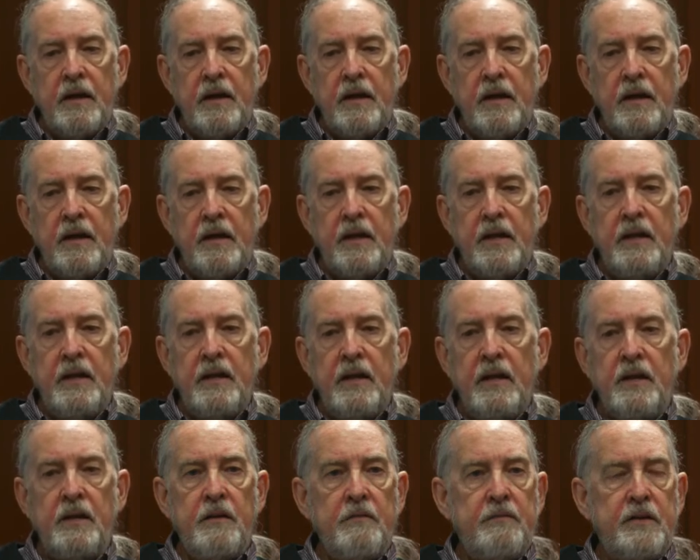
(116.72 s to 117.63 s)
any
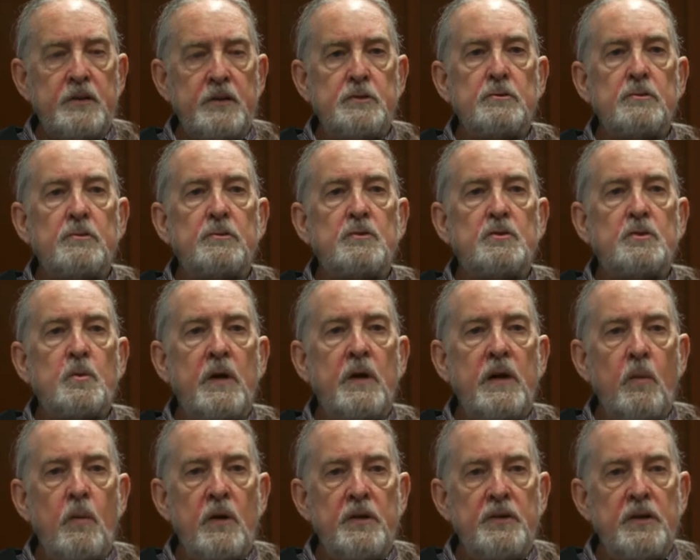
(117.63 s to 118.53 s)
individual
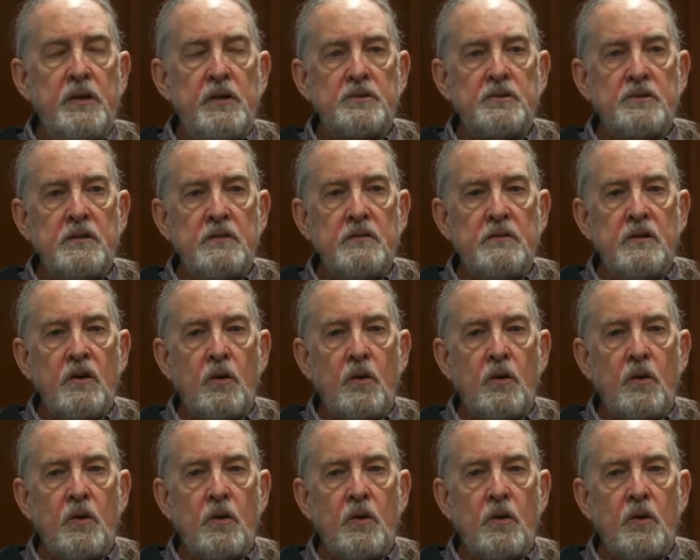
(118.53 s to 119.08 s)
21 years and